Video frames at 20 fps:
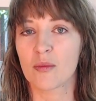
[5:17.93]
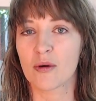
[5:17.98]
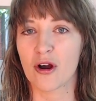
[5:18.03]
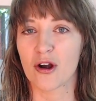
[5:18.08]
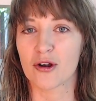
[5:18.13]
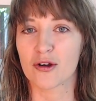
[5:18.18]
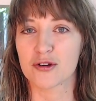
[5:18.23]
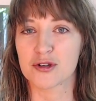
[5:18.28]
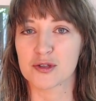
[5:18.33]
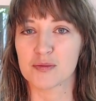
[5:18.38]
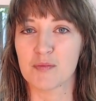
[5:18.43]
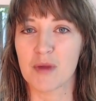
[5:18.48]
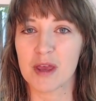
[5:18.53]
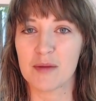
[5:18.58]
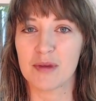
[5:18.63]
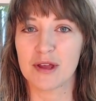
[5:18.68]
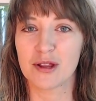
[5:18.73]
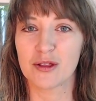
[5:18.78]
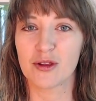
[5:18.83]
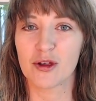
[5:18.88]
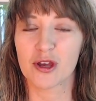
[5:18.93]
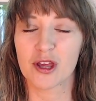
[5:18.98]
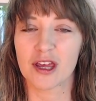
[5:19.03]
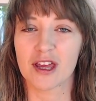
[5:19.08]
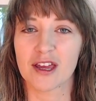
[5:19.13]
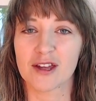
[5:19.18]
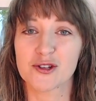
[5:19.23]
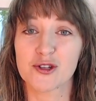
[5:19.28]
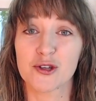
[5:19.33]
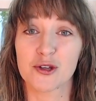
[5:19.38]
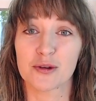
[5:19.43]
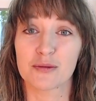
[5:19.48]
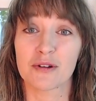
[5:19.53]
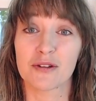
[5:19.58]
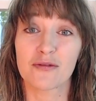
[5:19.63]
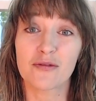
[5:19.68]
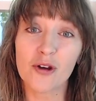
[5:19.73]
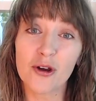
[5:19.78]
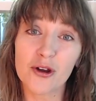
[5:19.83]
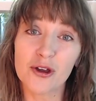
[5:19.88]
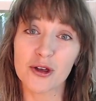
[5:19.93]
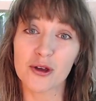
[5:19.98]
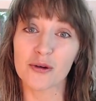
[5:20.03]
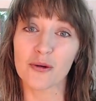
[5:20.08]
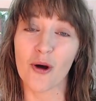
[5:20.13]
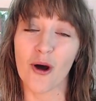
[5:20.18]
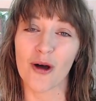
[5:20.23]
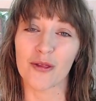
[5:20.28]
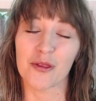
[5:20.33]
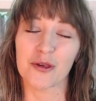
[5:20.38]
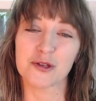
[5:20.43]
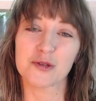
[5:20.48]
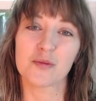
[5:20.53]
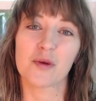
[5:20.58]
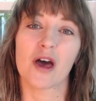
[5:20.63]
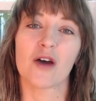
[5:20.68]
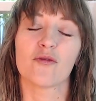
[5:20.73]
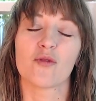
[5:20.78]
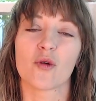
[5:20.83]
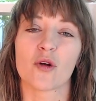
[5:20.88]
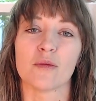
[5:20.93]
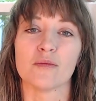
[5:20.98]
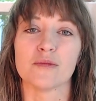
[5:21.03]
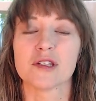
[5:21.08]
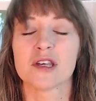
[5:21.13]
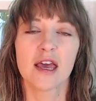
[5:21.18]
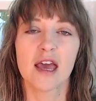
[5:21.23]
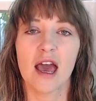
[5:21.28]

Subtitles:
partners may be looking to refer you on those platforms.